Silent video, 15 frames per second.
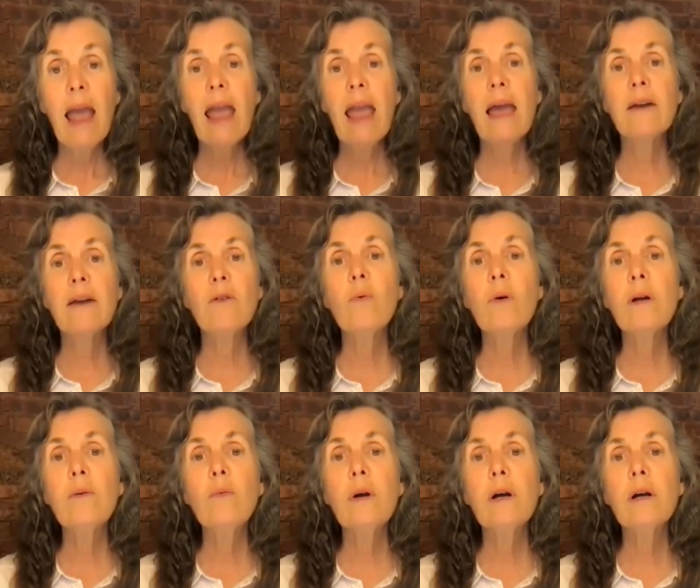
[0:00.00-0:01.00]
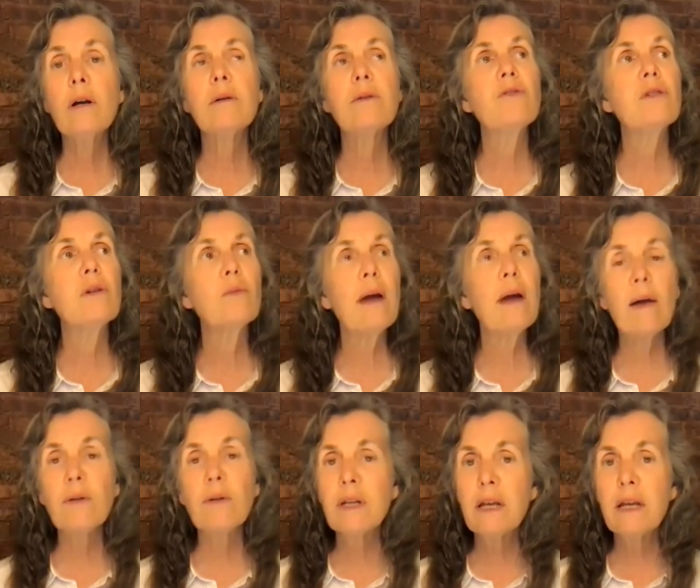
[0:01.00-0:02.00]
And when we're
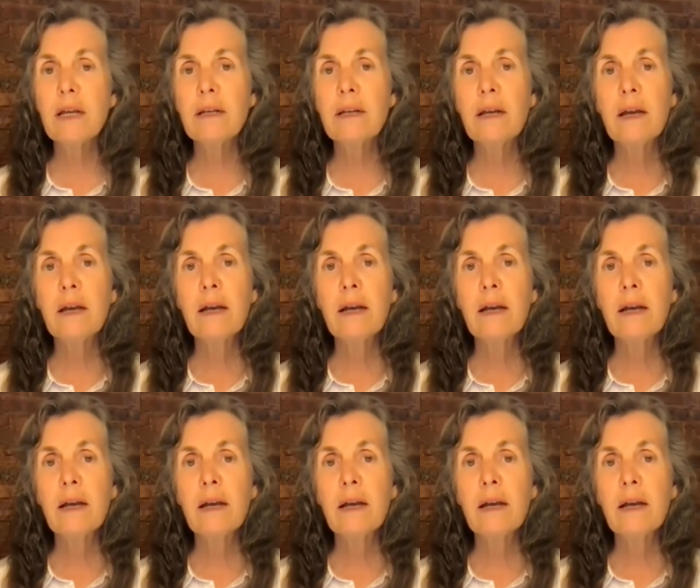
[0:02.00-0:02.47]
surrounded,